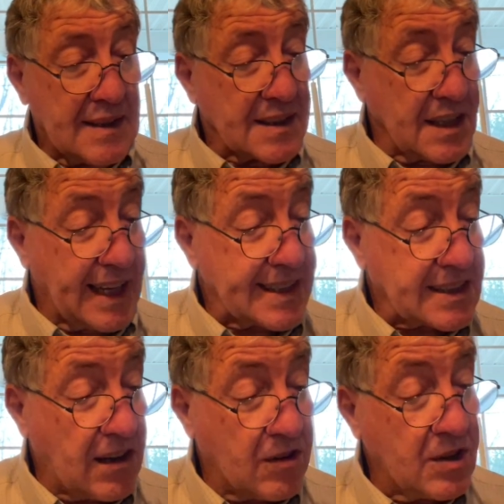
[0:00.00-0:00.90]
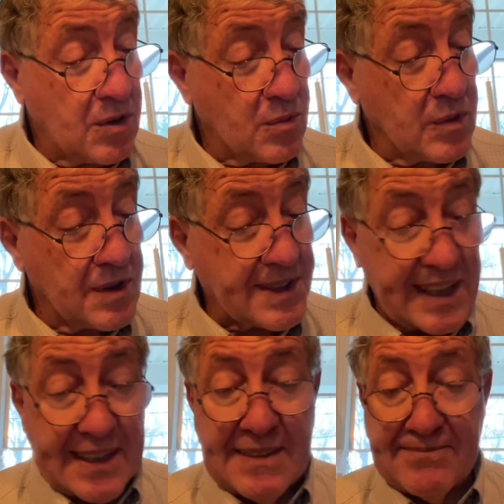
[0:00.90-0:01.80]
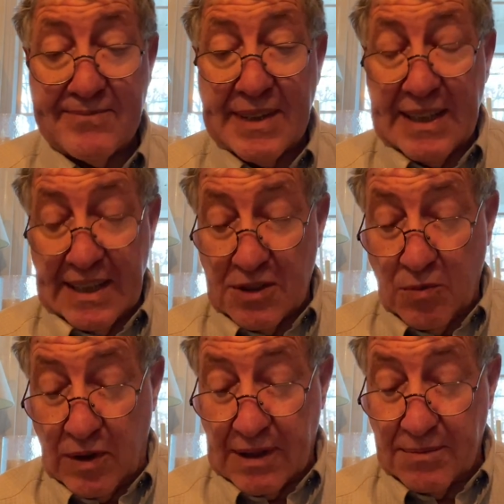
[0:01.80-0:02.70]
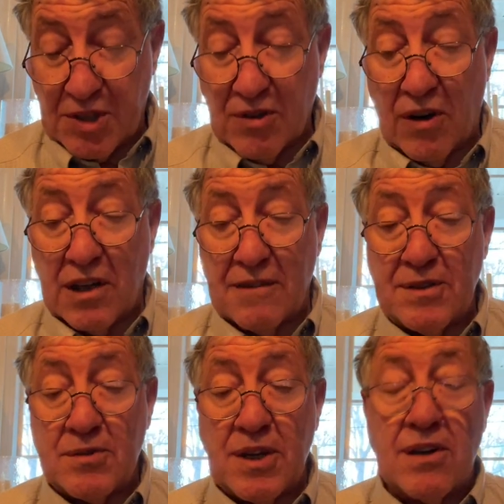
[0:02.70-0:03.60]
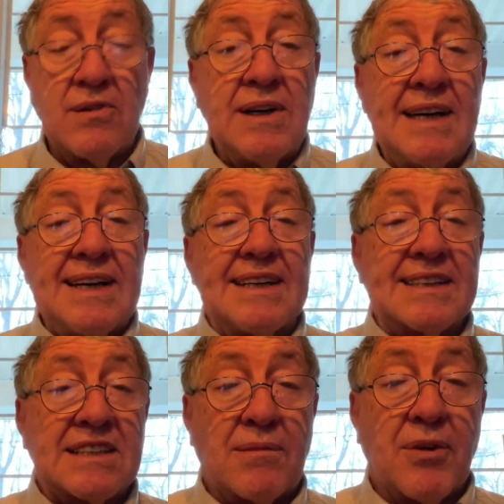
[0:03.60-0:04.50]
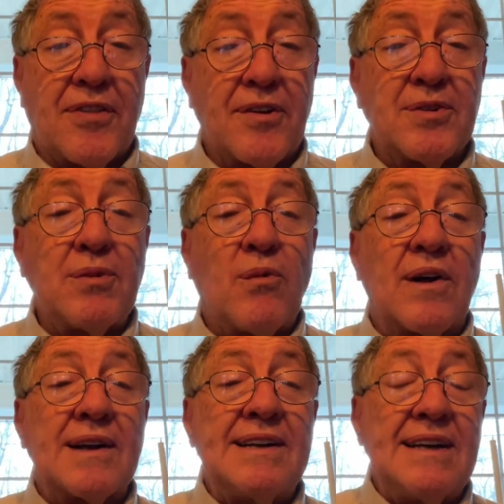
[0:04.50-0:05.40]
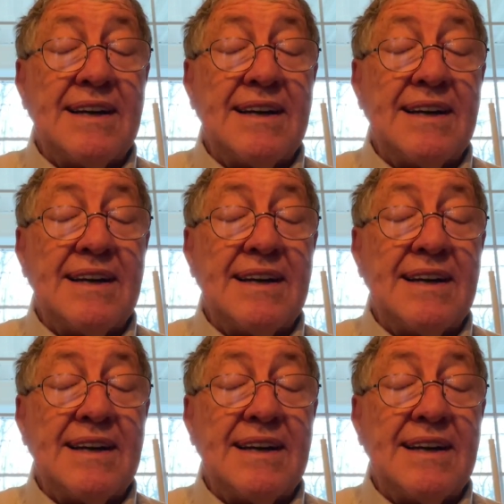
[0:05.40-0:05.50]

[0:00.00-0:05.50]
The last song we'll sing is one I'm sure all of you know. It is number 31.